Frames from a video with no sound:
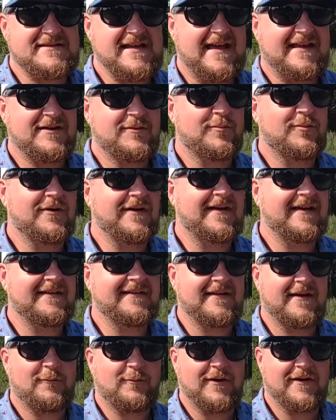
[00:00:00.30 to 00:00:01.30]
Daniel
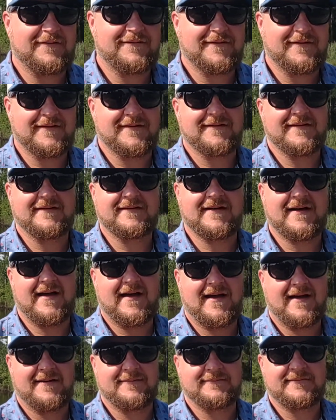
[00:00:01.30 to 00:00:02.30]
Brinn. I work for
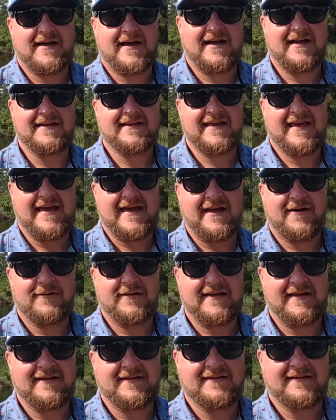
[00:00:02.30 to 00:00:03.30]
Hyde
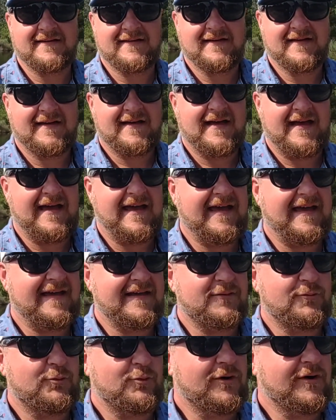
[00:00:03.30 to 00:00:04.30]
County,
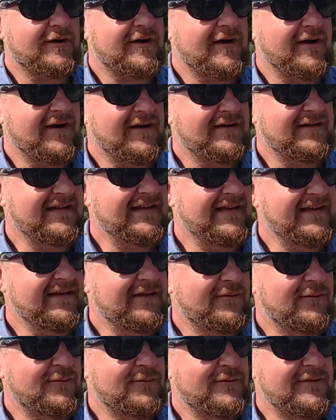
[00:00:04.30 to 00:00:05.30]
and we're currently
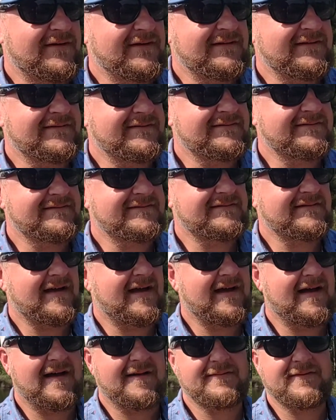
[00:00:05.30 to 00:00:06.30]
on
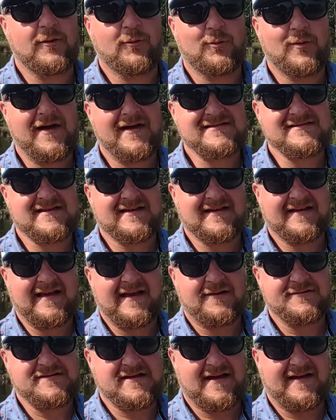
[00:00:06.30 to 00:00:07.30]
the West
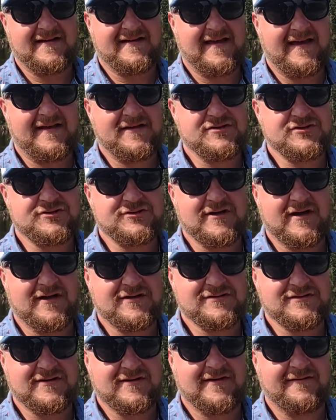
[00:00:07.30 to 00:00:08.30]
Canal Tidegate
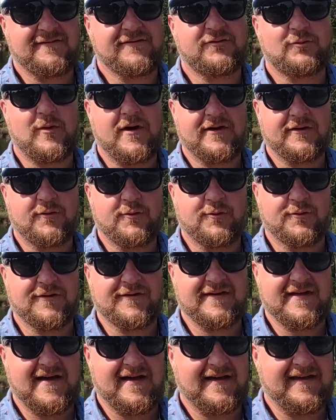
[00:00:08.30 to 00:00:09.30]
structure of the Swan Quarter
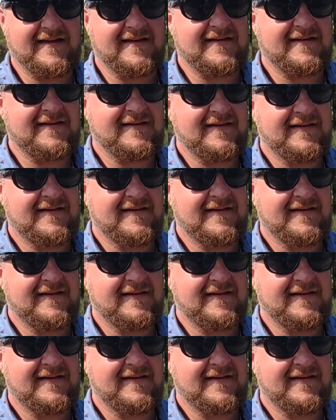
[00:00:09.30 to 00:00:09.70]
Dike.